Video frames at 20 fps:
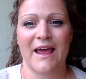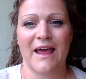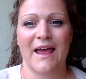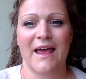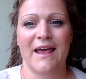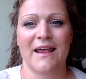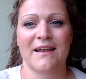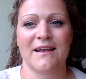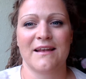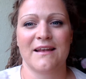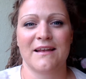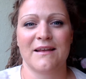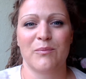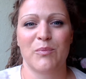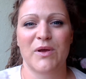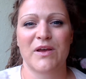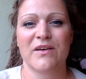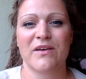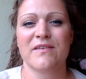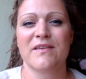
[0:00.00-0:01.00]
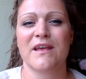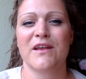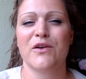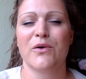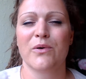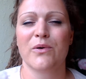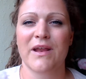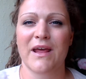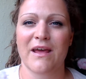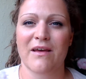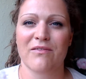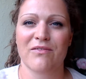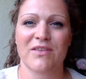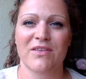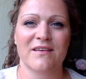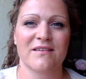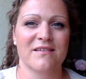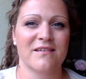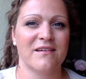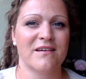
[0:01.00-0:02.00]
and because they don't have
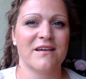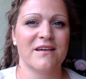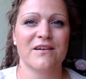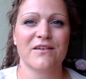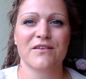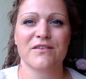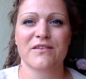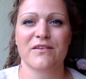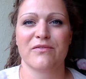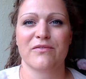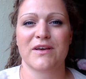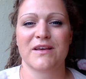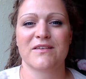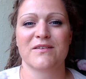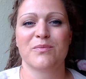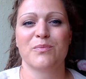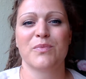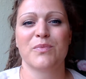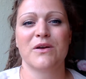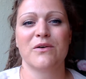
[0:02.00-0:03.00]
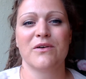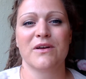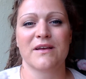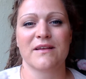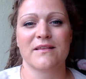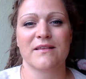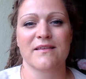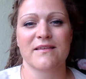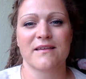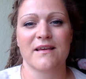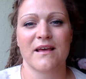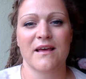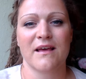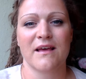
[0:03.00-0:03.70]
these years of experience